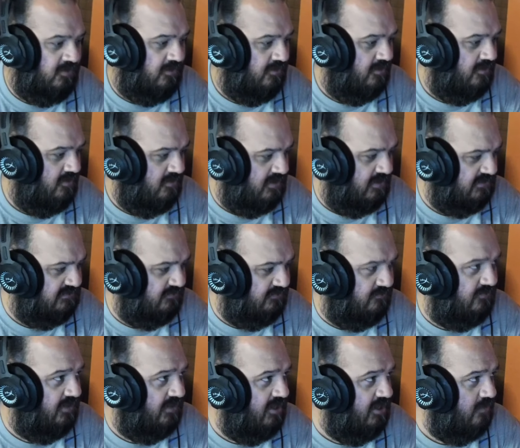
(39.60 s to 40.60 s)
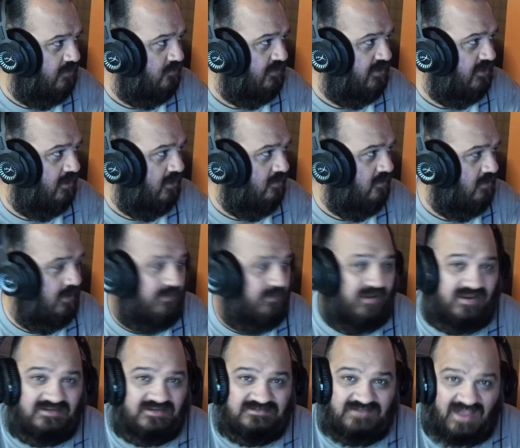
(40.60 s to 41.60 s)
All right, so here we go. I mean,
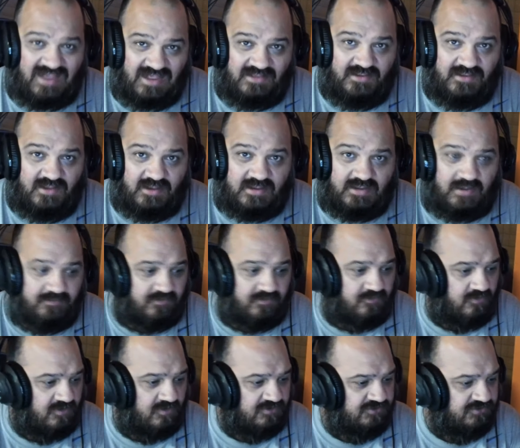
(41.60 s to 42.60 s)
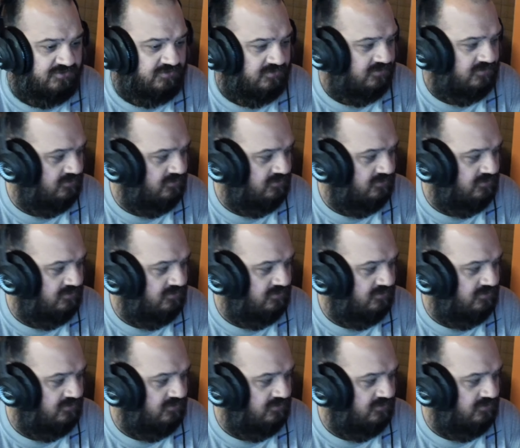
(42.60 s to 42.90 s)
exactly like Captain Crunch,